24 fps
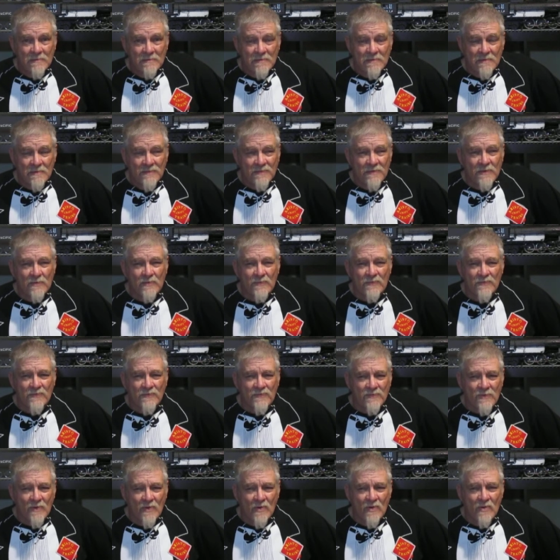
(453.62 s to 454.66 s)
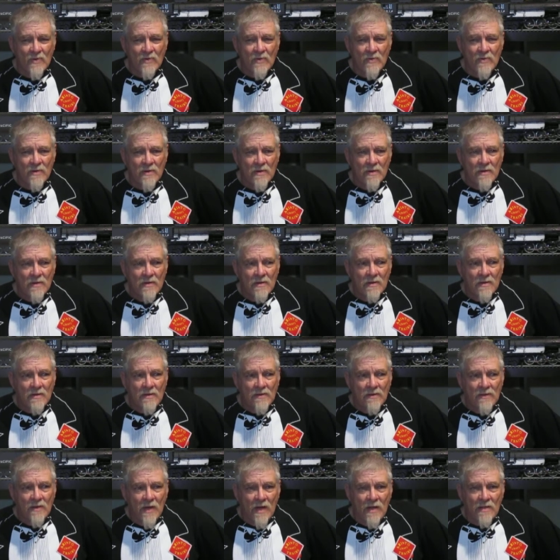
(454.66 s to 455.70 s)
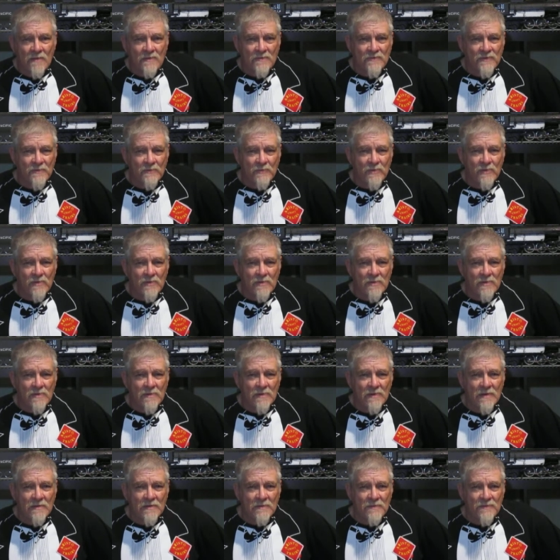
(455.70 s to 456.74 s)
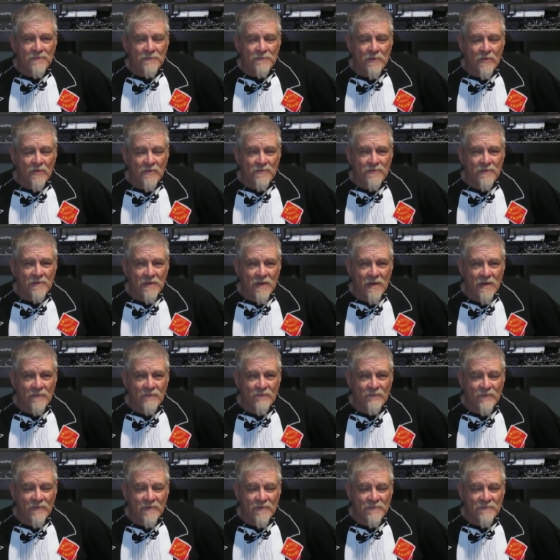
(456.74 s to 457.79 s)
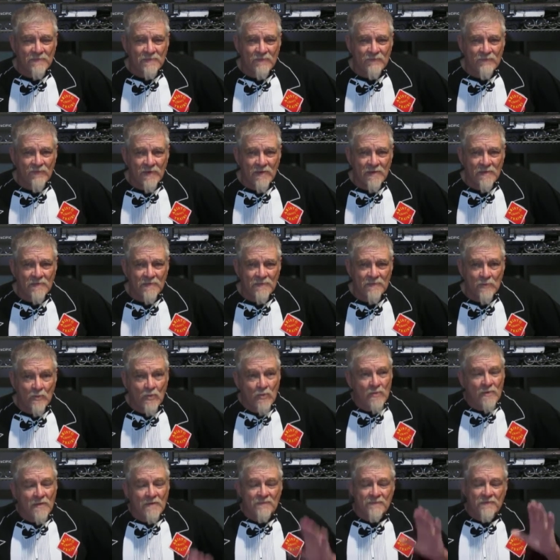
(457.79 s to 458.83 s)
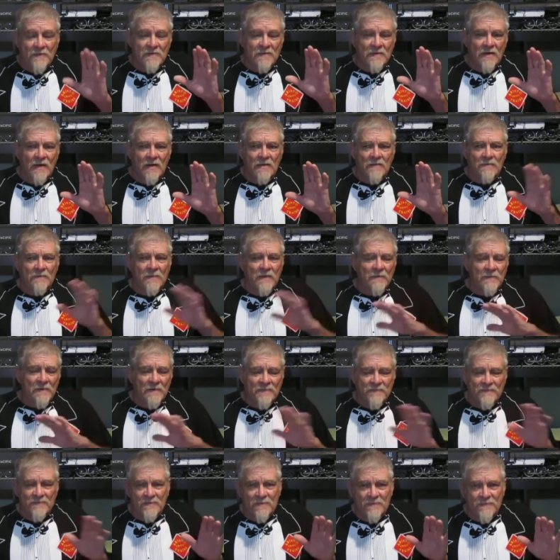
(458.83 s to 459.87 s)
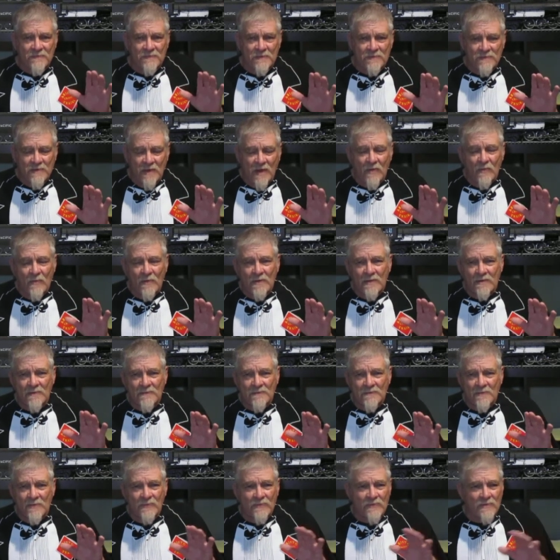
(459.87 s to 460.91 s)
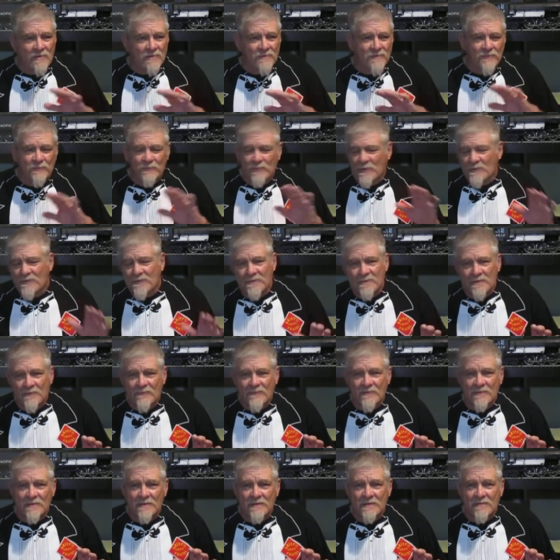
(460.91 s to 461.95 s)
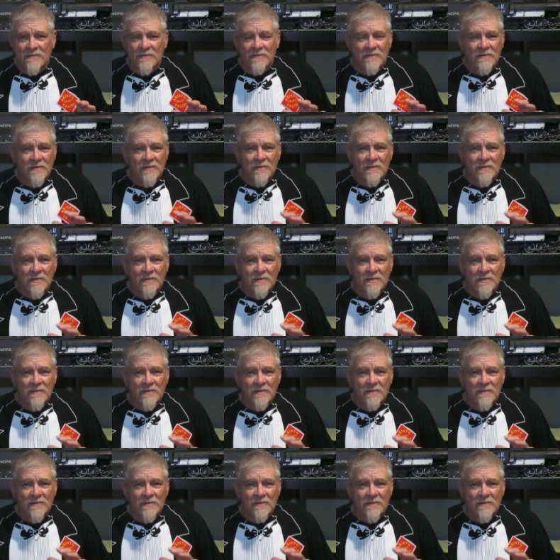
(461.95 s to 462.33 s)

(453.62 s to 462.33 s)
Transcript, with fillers: because he was so knowledgeable and he spoke to God face to face. Ooh, I said God. Maybe I should have said Yahweh or something or spelled it differently. Or